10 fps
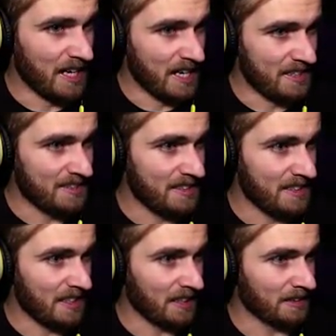
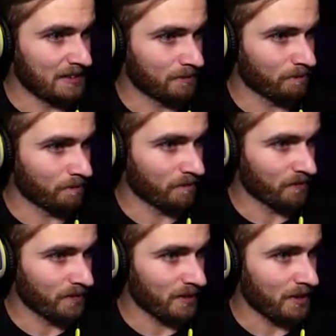idea.
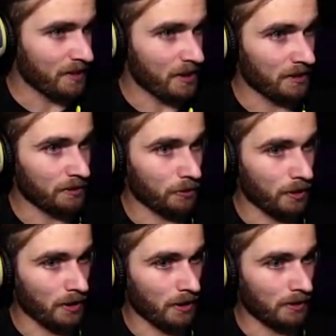There you go, little
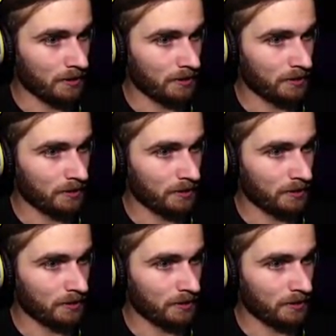girl.